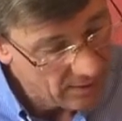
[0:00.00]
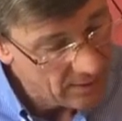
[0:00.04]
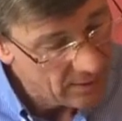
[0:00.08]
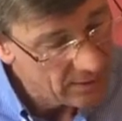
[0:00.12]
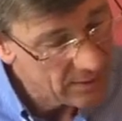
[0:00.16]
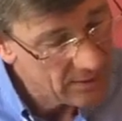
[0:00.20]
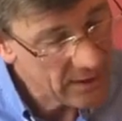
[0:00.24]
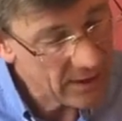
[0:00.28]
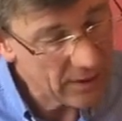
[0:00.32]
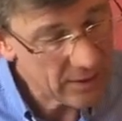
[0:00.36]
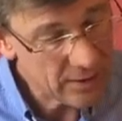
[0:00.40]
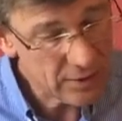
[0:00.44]

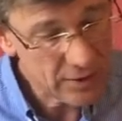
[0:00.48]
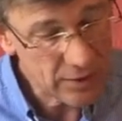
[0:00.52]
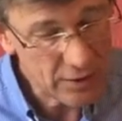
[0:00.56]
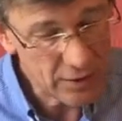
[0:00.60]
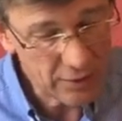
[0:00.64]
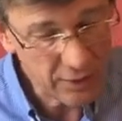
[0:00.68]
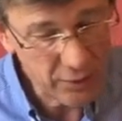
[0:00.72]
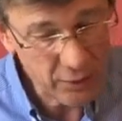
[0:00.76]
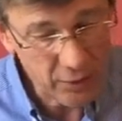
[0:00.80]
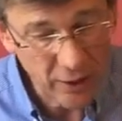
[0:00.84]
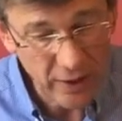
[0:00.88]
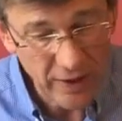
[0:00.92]
Genesis
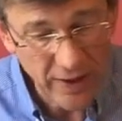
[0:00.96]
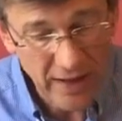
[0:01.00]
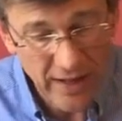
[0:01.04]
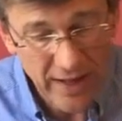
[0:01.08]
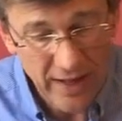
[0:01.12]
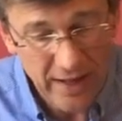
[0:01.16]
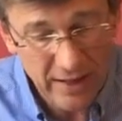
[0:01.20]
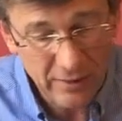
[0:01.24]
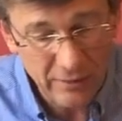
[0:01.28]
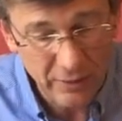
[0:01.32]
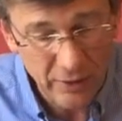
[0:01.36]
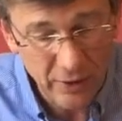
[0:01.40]

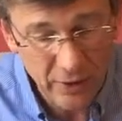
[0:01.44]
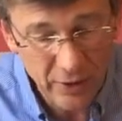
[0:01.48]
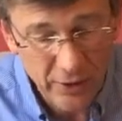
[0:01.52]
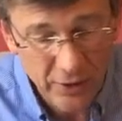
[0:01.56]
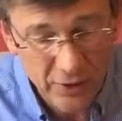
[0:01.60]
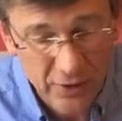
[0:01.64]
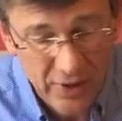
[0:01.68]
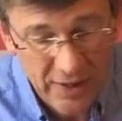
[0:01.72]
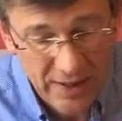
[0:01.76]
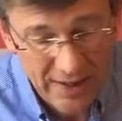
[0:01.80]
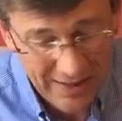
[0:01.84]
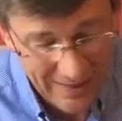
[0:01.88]
forty-eight,
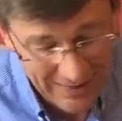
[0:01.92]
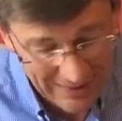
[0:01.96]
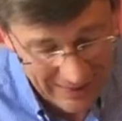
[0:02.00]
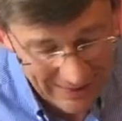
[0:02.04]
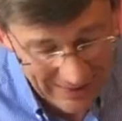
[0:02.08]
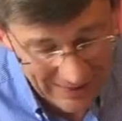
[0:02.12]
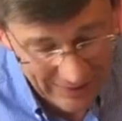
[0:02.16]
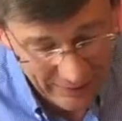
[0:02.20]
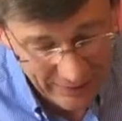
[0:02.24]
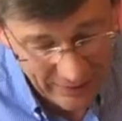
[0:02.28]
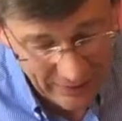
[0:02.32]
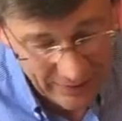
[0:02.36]
verse
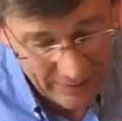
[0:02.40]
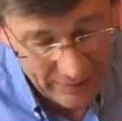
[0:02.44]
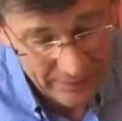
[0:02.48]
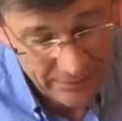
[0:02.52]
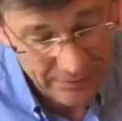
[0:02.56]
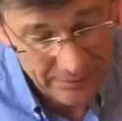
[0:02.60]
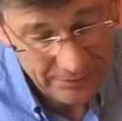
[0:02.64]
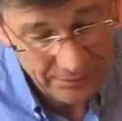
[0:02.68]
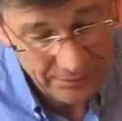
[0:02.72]
eleven,